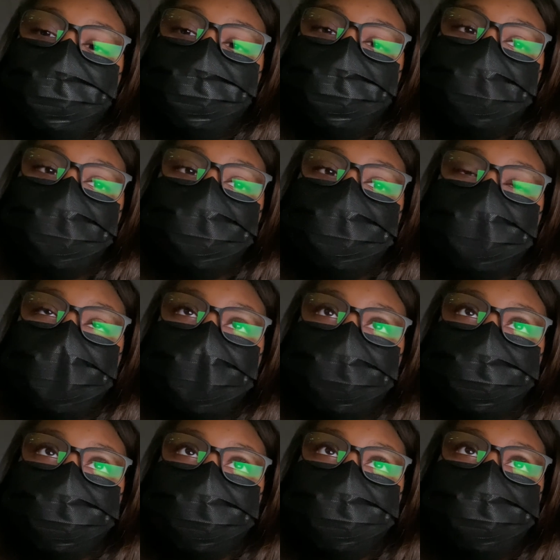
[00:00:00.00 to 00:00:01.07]
This is the end of
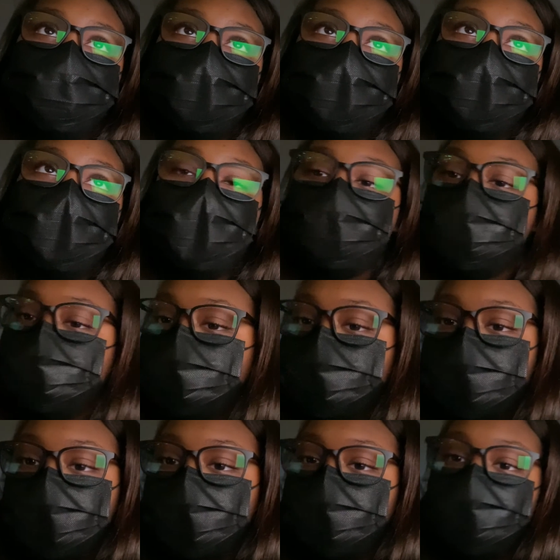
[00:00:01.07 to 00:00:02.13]
Thursday. I don't do
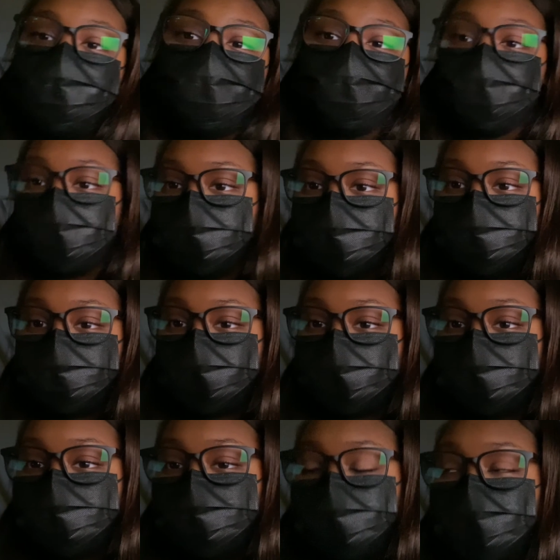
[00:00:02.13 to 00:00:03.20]
anything but work
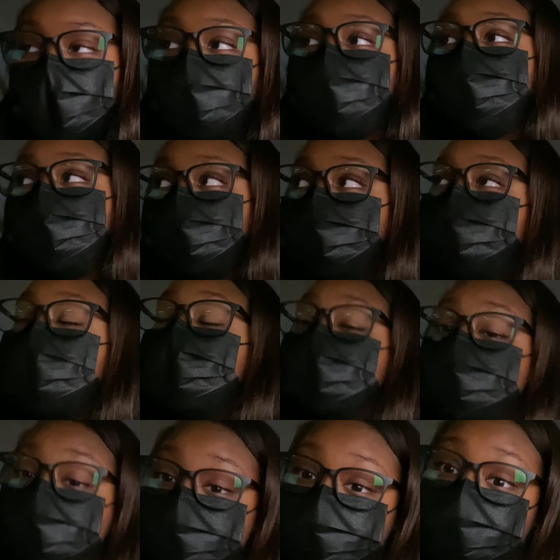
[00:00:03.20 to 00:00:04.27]
tomorrow, so I will see you
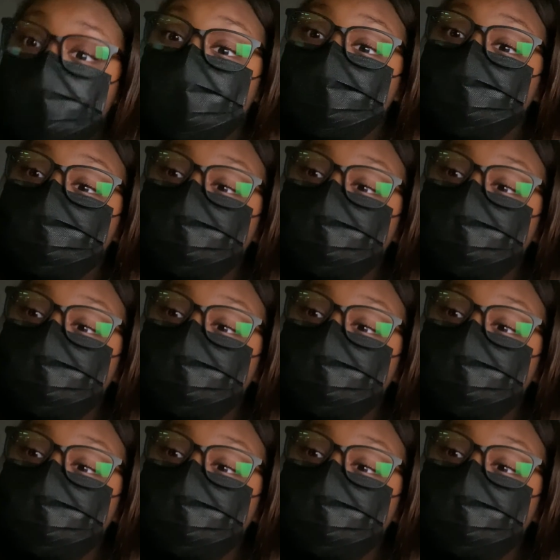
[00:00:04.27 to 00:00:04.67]
guys tomorrow.